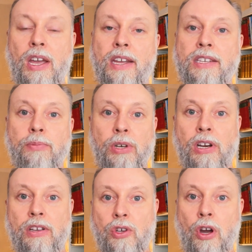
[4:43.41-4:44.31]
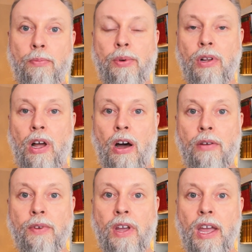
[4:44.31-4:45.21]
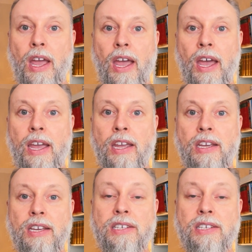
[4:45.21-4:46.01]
A typical example of a